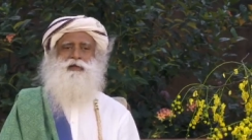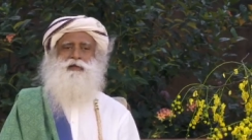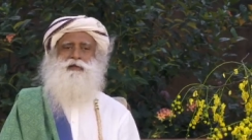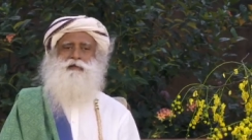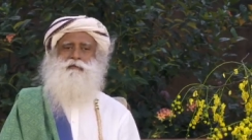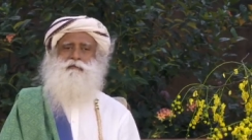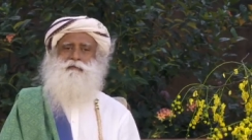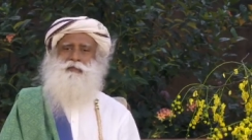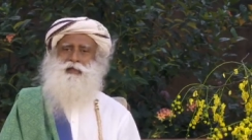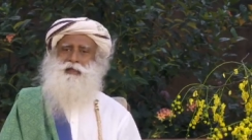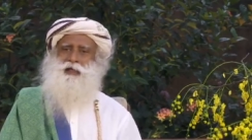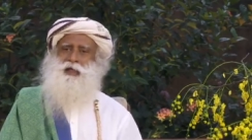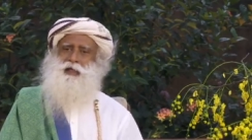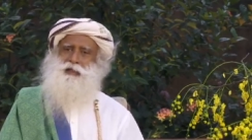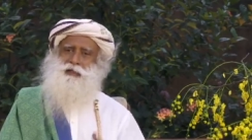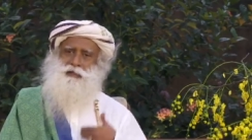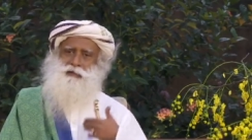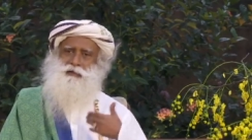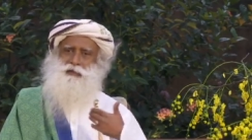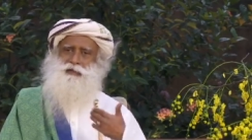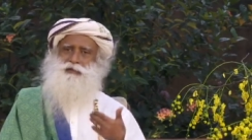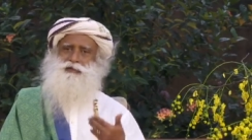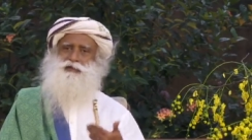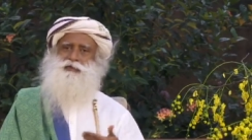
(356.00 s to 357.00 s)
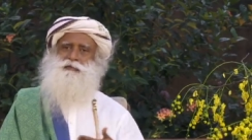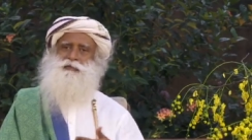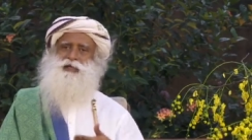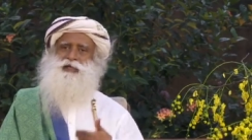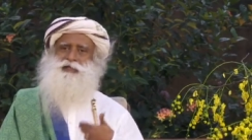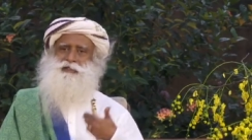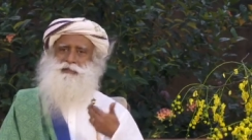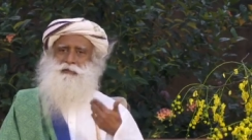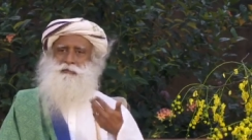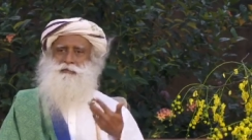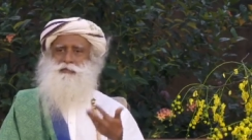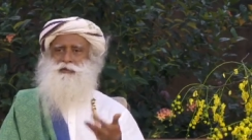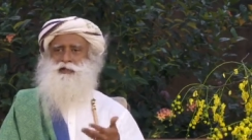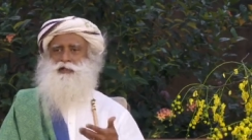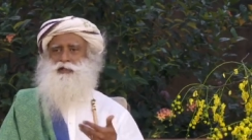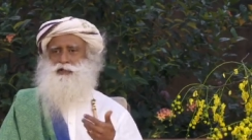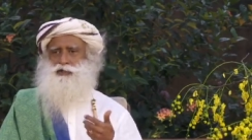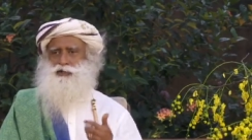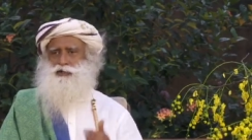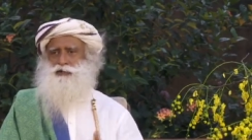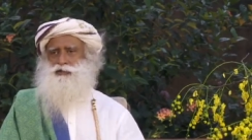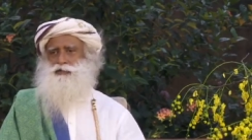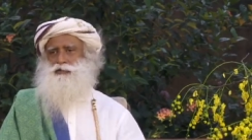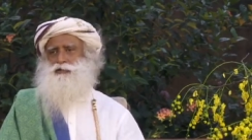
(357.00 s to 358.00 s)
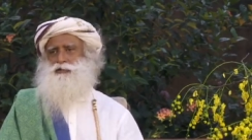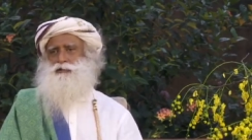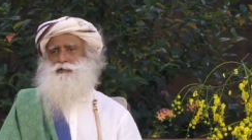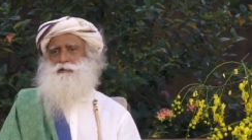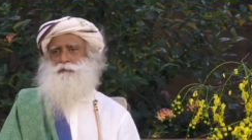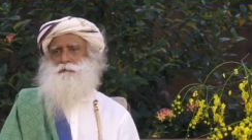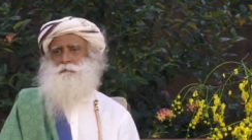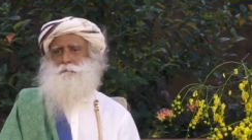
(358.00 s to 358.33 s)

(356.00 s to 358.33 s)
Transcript: But I can also make some predictions.